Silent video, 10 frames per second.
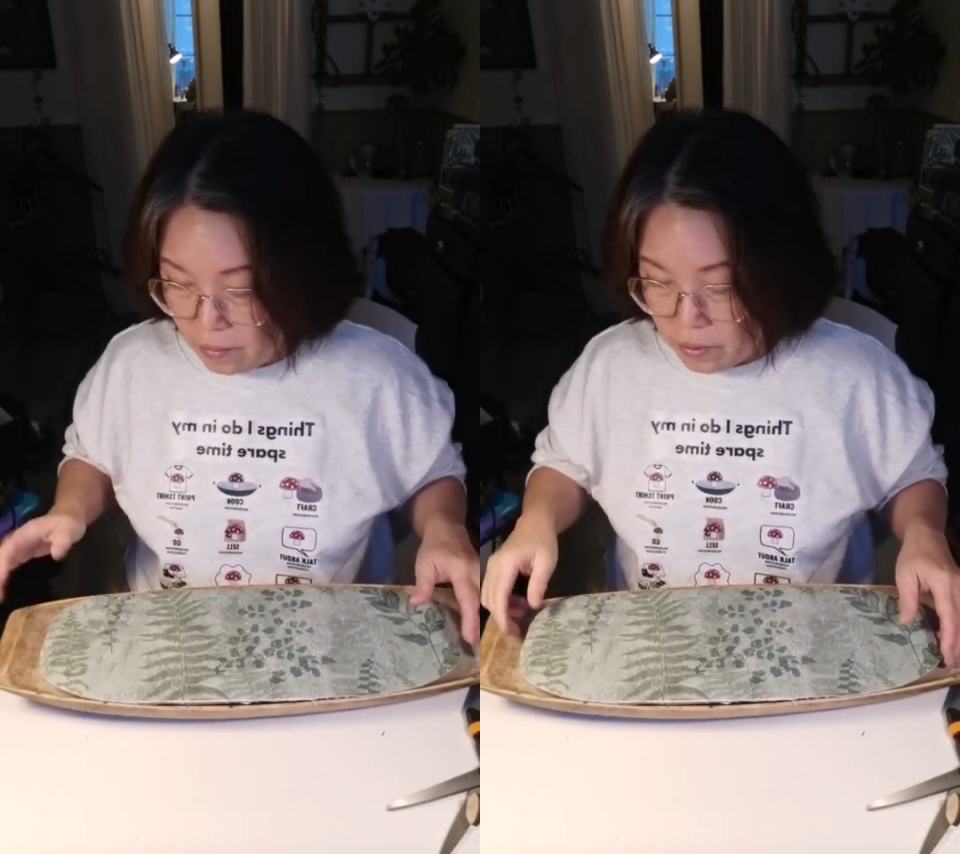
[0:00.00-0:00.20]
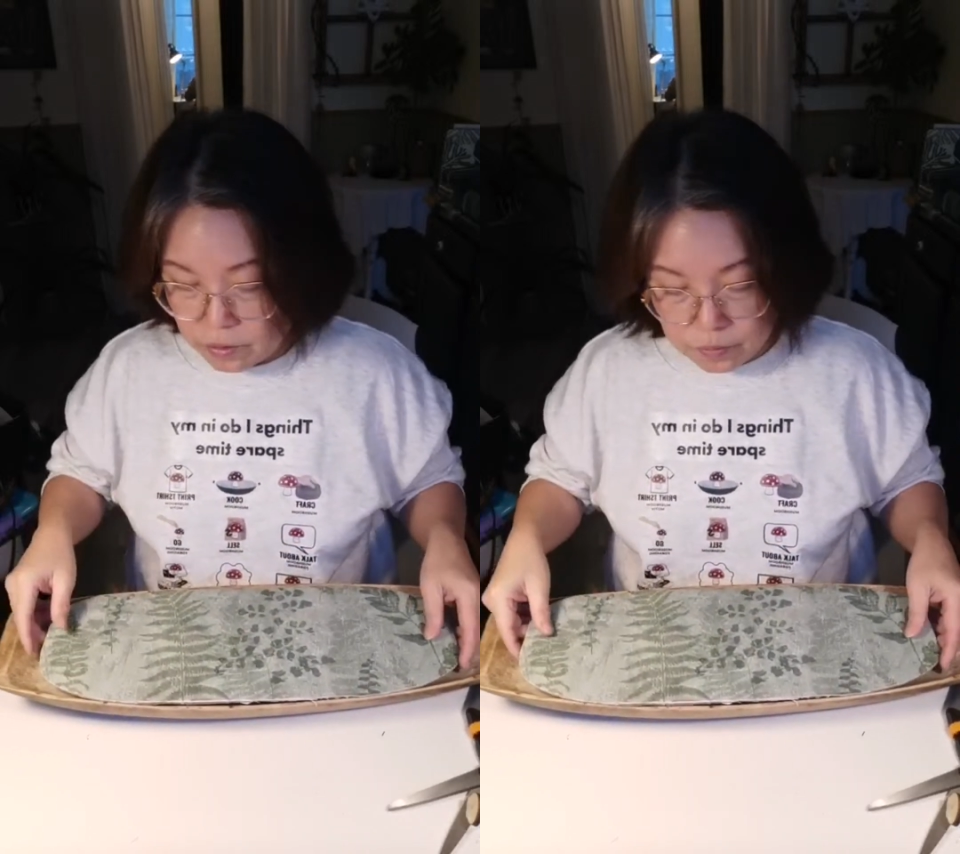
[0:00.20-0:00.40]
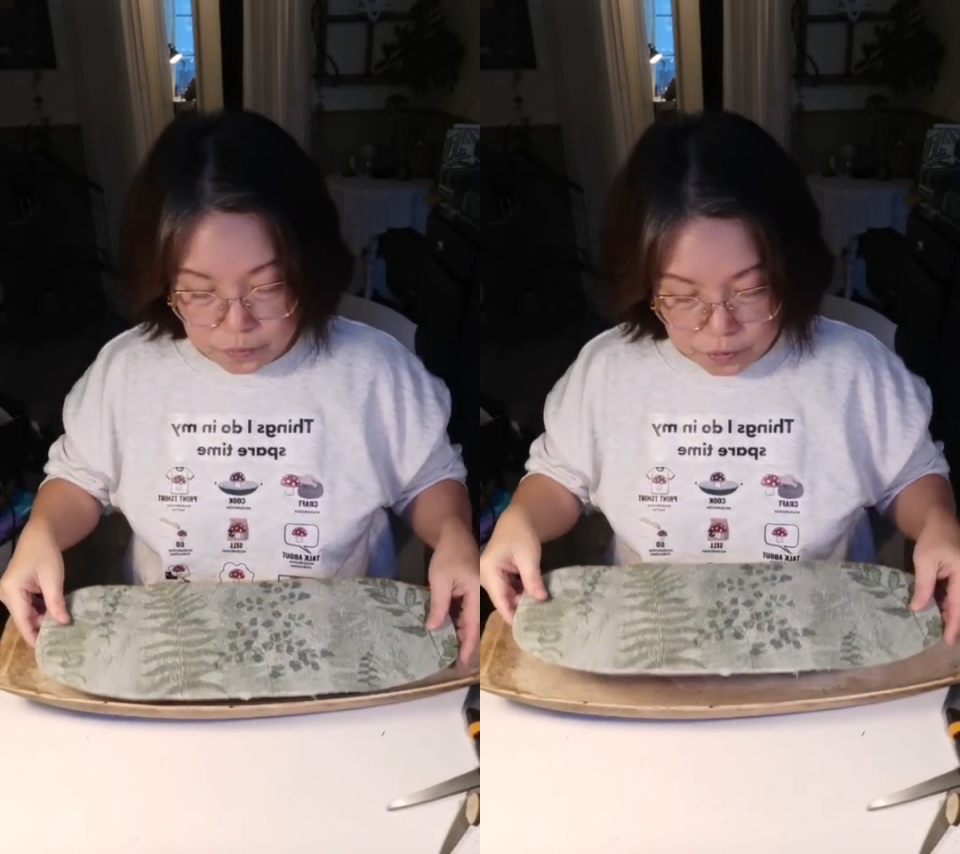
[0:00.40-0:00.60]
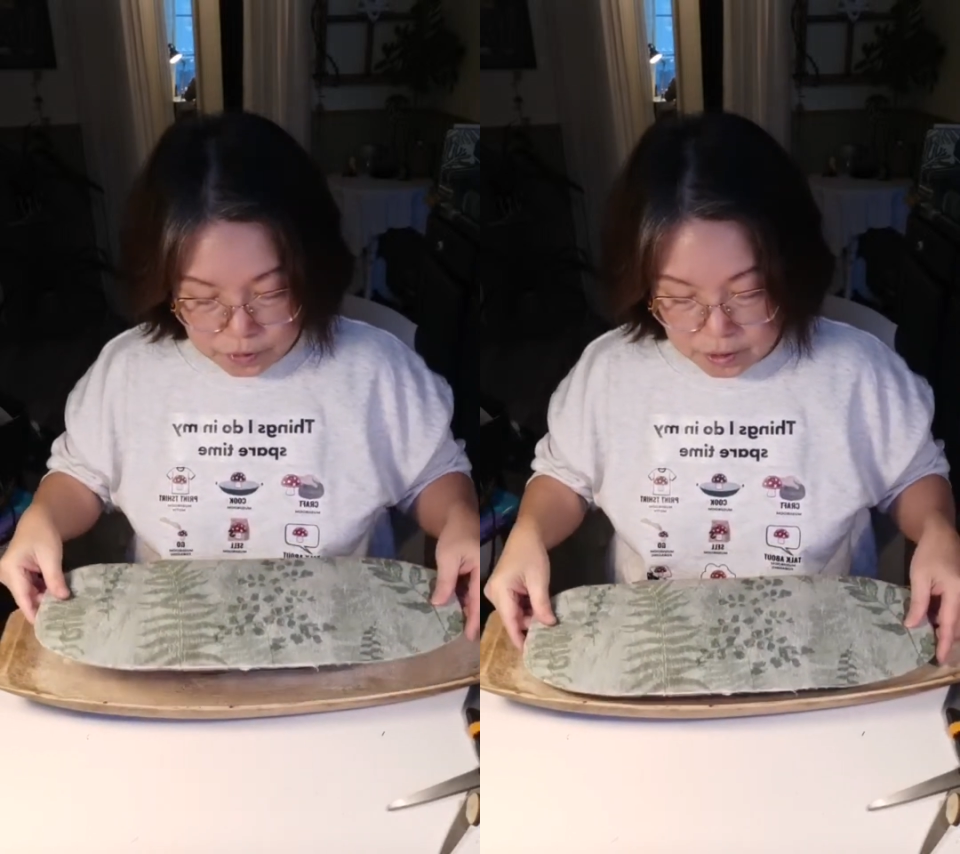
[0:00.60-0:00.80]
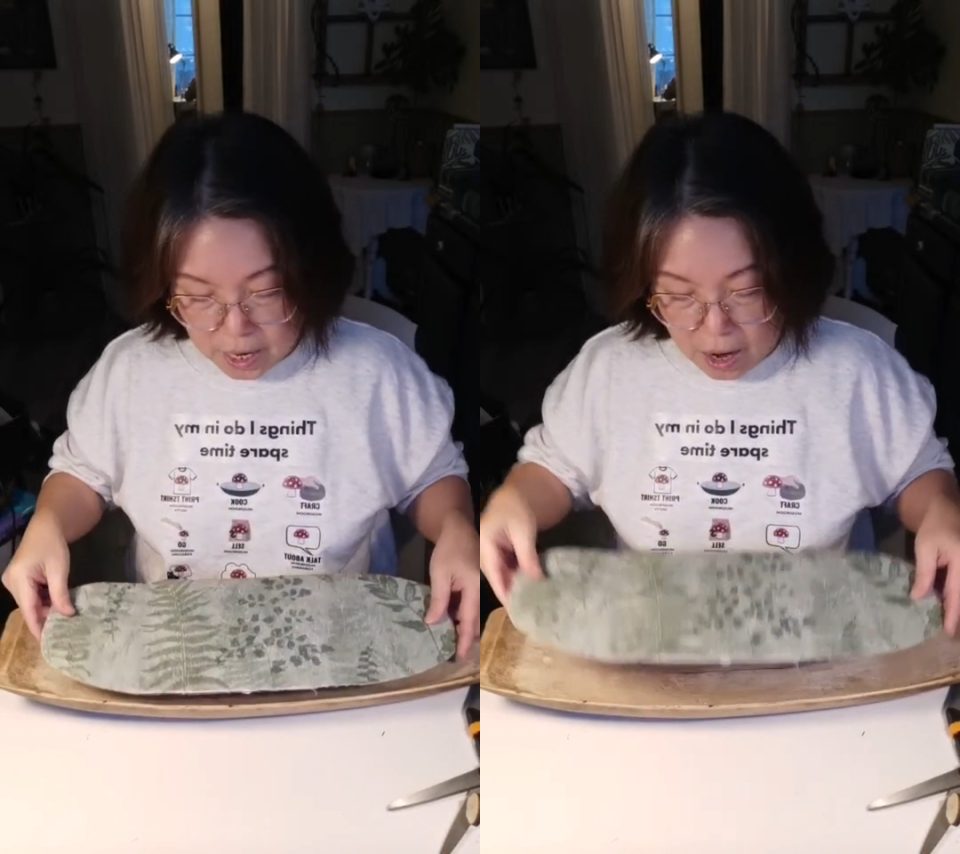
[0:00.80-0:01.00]
going to put
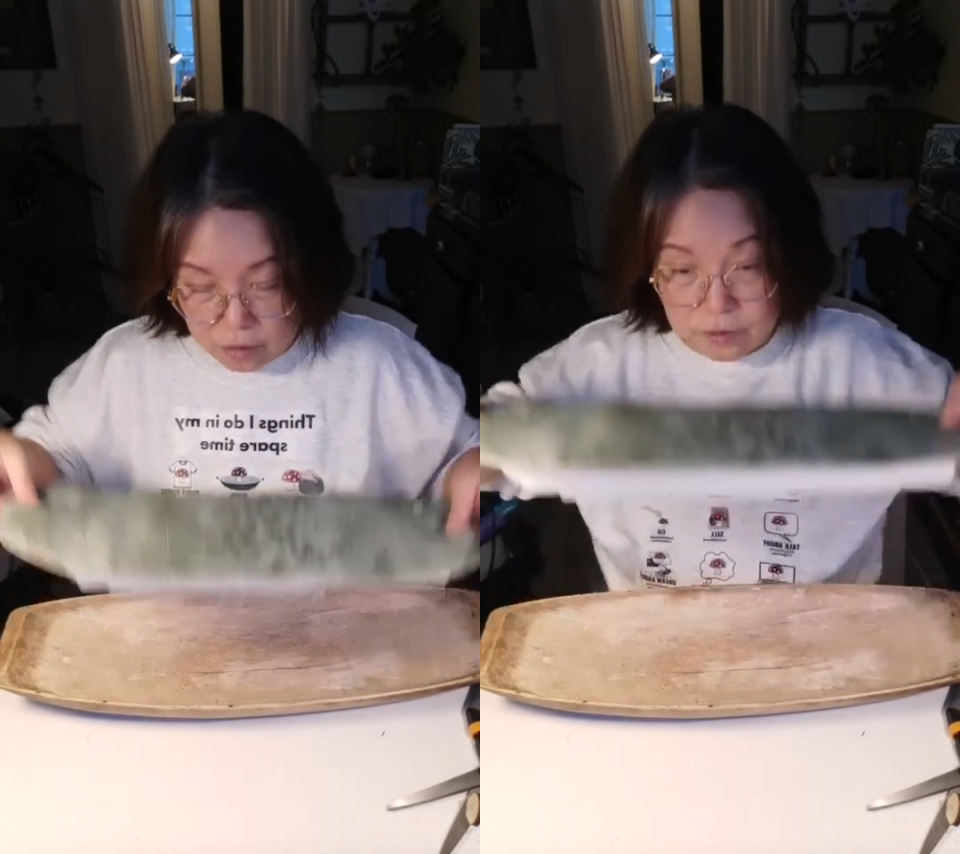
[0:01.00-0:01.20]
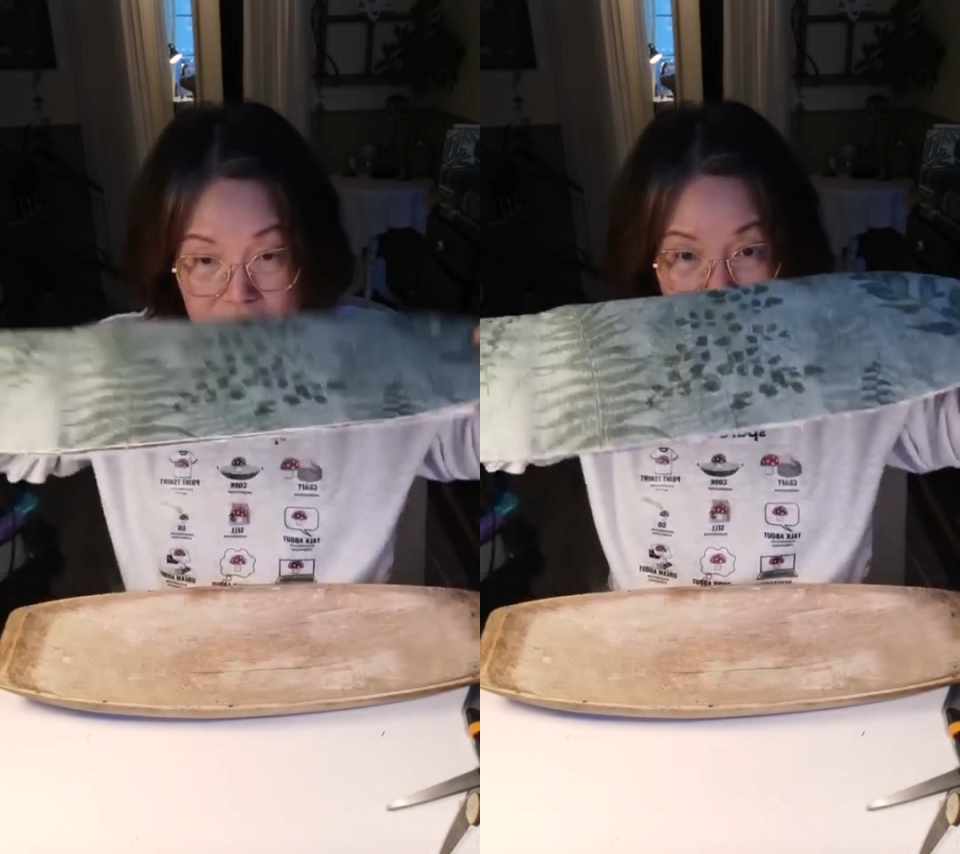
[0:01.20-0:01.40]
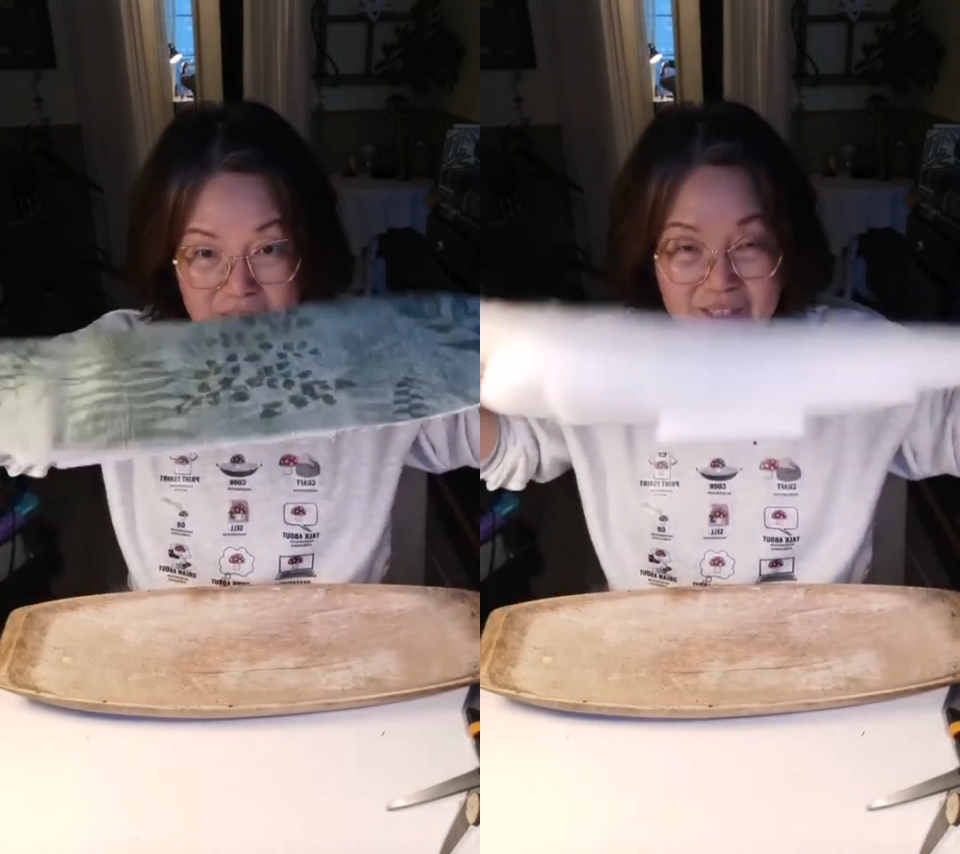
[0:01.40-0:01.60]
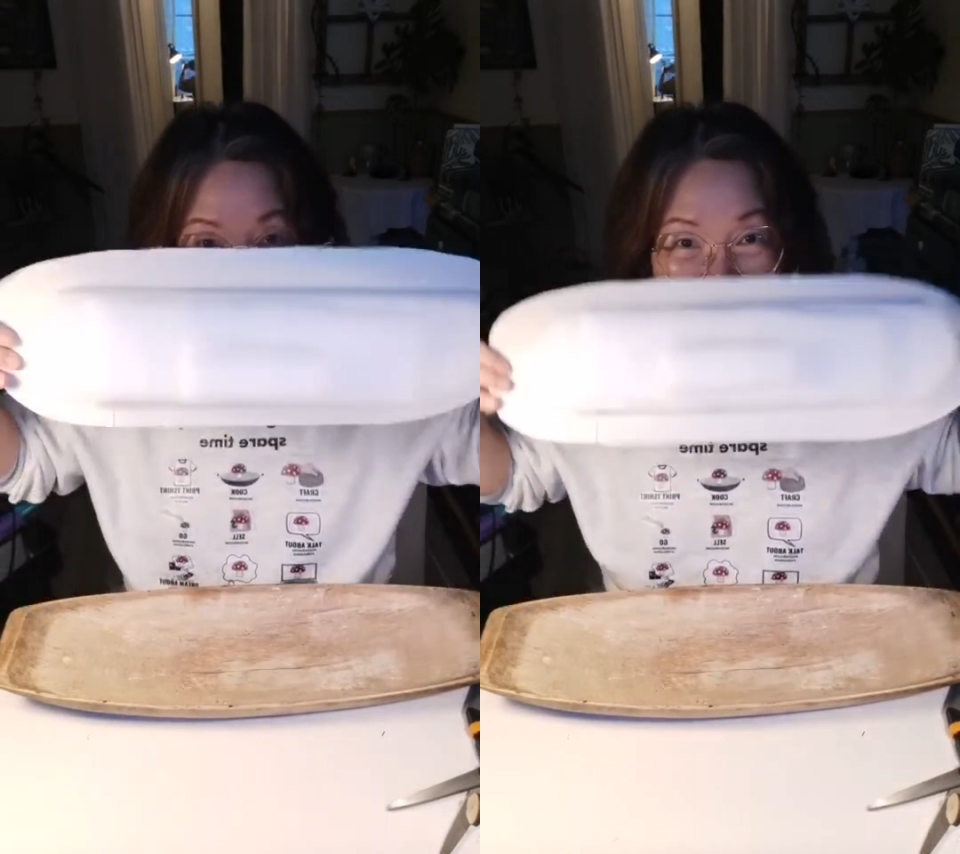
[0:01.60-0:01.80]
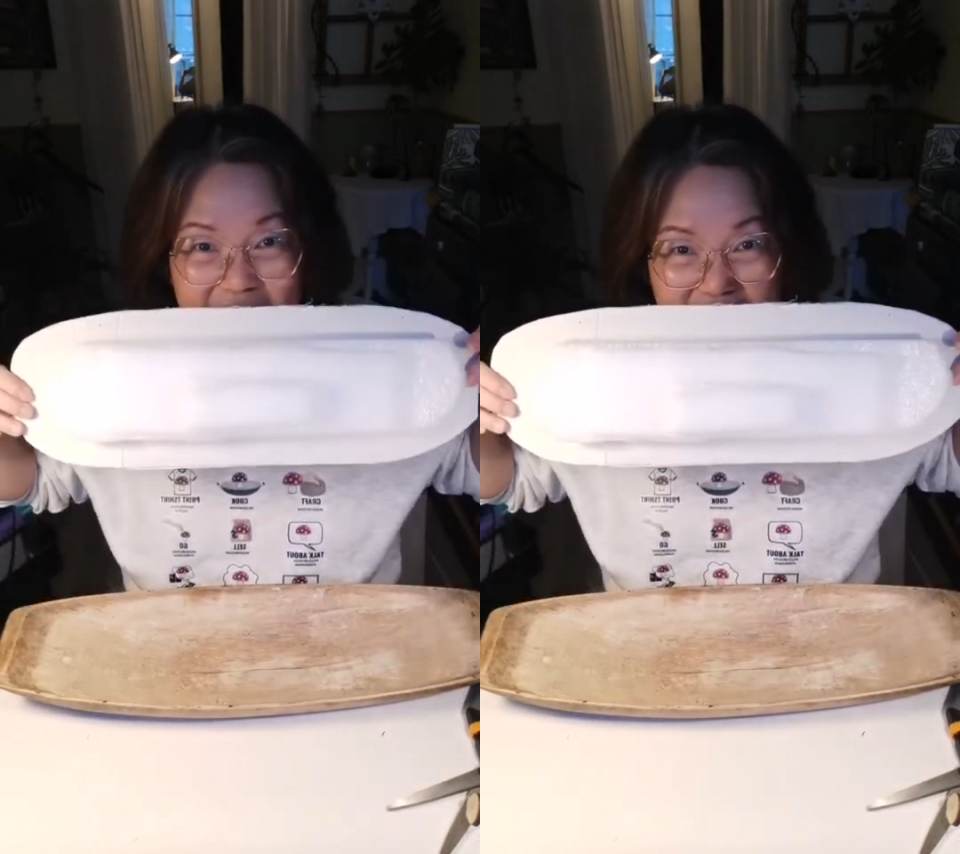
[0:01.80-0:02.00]
the house.
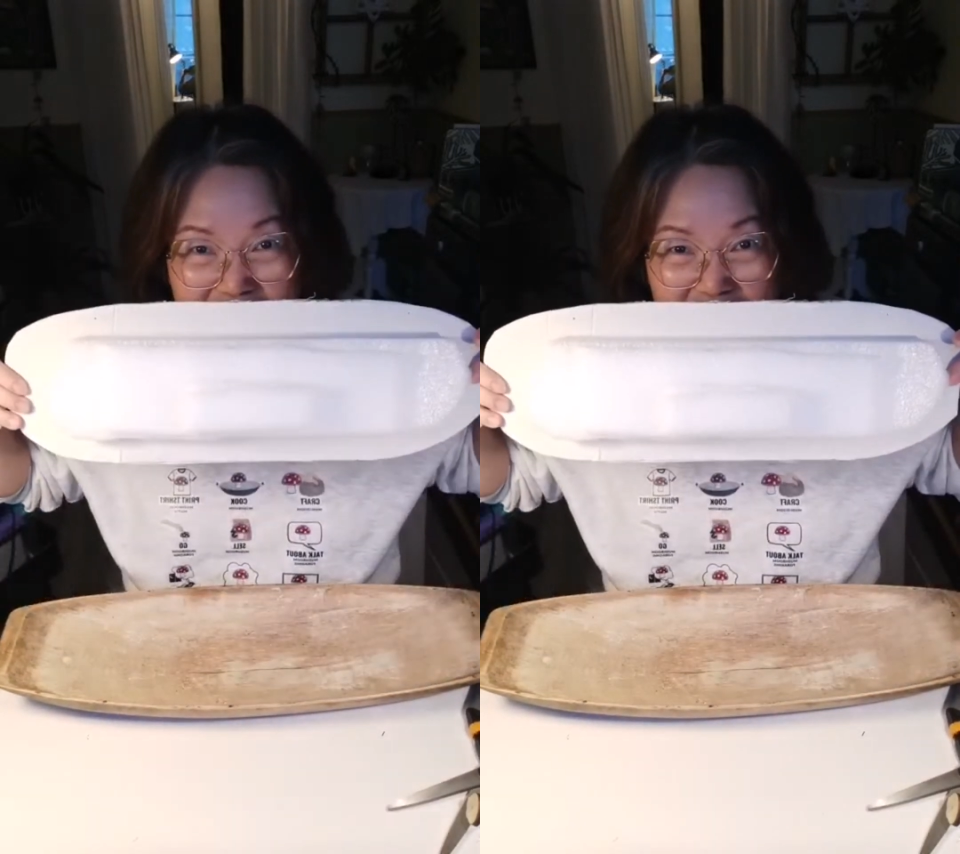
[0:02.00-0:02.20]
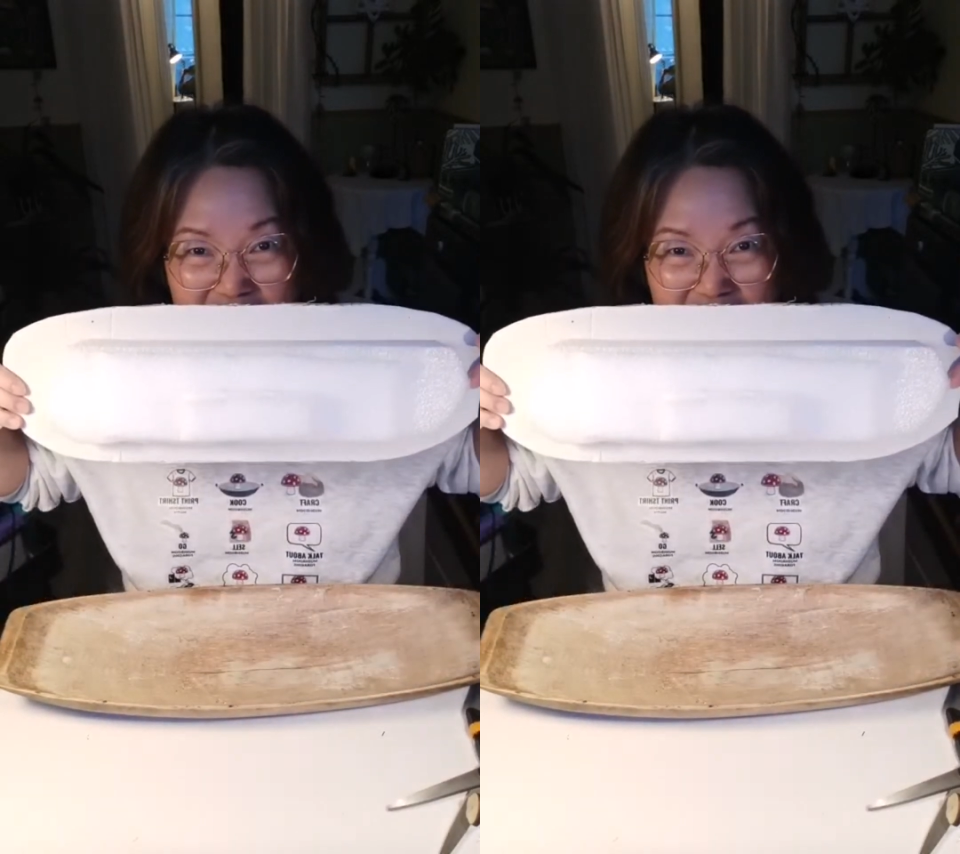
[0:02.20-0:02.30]
It looks